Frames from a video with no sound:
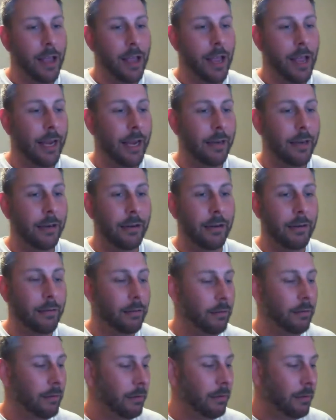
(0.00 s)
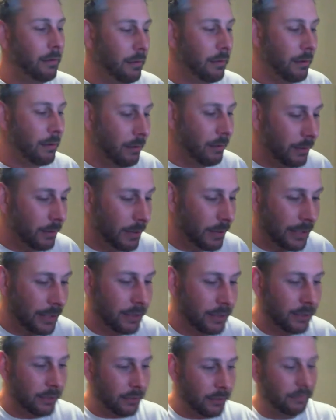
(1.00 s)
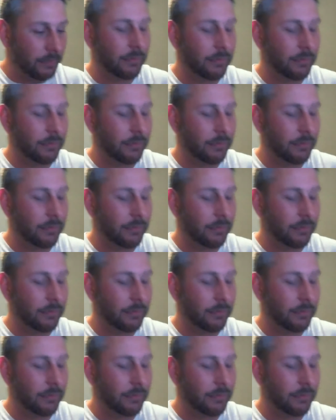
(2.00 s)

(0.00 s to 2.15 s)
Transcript: And that's